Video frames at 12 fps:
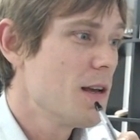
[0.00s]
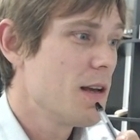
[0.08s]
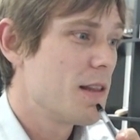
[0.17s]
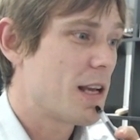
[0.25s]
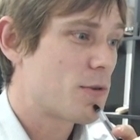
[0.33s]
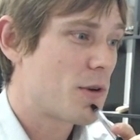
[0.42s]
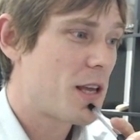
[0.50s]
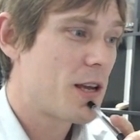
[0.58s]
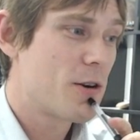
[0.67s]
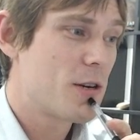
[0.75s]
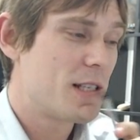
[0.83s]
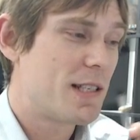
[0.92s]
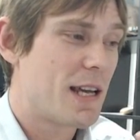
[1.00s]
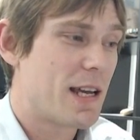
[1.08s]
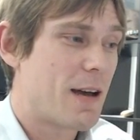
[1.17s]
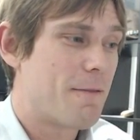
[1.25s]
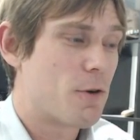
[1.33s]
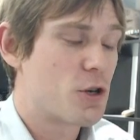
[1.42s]
Next one here is
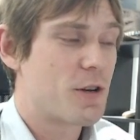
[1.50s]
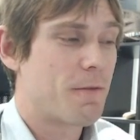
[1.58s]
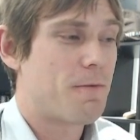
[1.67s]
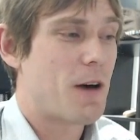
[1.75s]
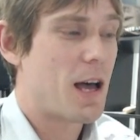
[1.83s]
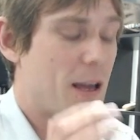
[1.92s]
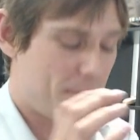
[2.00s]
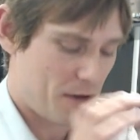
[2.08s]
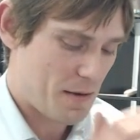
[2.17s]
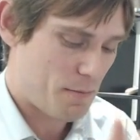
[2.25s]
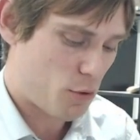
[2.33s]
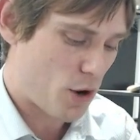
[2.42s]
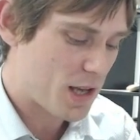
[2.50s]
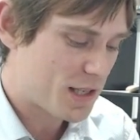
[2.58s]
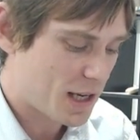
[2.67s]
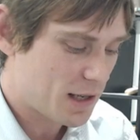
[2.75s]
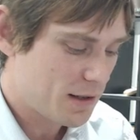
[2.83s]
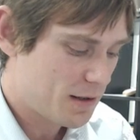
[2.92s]
a version 5
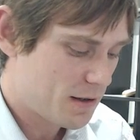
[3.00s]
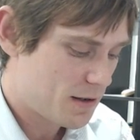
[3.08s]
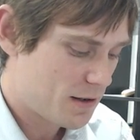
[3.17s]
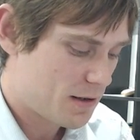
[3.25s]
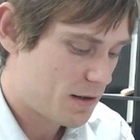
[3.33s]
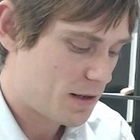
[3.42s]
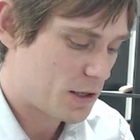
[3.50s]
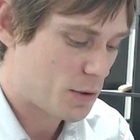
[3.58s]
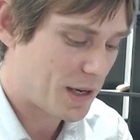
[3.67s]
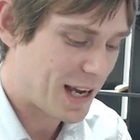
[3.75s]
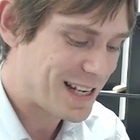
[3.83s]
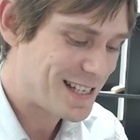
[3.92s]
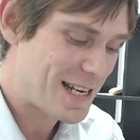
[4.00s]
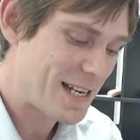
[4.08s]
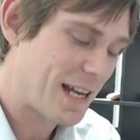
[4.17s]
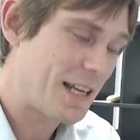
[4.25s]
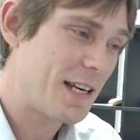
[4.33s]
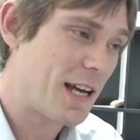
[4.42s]
Impreza. This one,
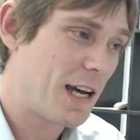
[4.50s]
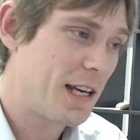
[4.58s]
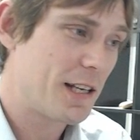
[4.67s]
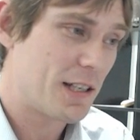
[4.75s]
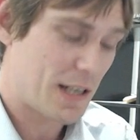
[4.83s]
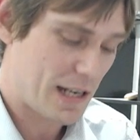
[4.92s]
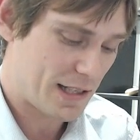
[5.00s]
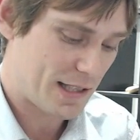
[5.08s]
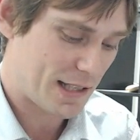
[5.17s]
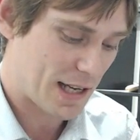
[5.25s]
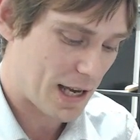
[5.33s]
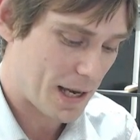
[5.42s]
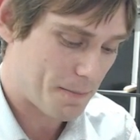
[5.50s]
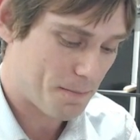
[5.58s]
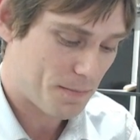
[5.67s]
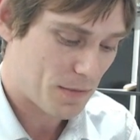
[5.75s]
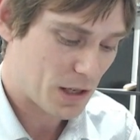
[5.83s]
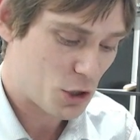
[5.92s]
1999. It's
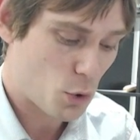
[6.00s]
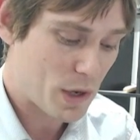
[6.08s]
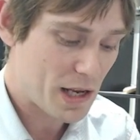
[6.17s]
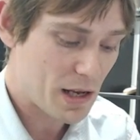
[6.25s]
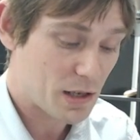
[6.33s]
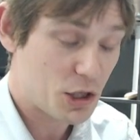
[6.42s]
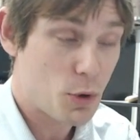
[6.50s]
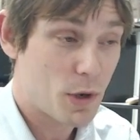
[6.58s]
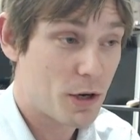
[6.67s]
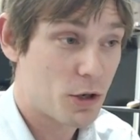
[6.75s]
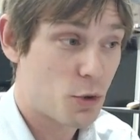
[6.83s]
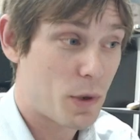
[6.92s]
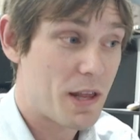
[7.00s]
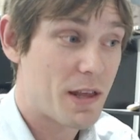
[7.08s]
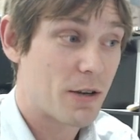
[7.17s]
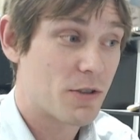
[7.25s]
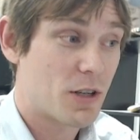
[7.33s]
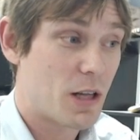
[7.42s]

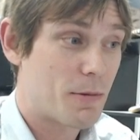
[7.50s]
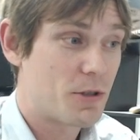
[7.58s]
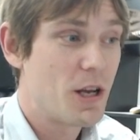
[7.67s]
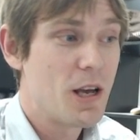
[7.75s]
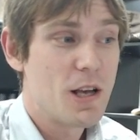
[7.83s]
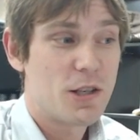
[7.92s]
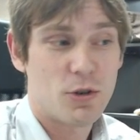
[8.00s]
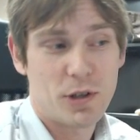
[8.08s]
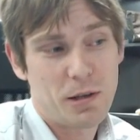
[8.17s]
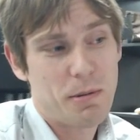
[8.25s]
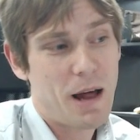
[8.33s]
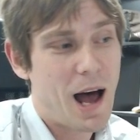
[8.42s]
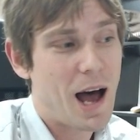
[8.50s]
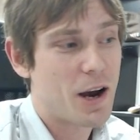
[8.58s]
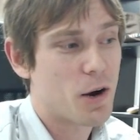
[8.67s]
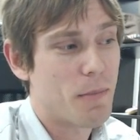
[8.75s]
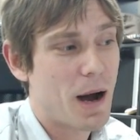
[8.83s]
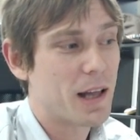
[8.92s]
220,000 kilometers, so a little bit
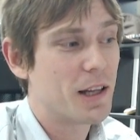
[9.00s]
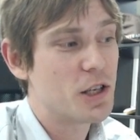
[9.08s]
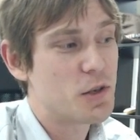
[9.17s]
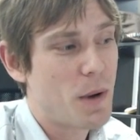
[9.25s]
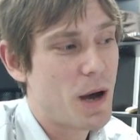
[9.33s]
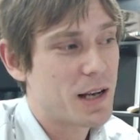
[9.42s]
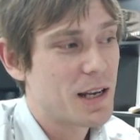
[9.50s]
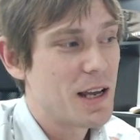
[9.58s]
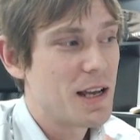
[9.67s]
higher mileage, but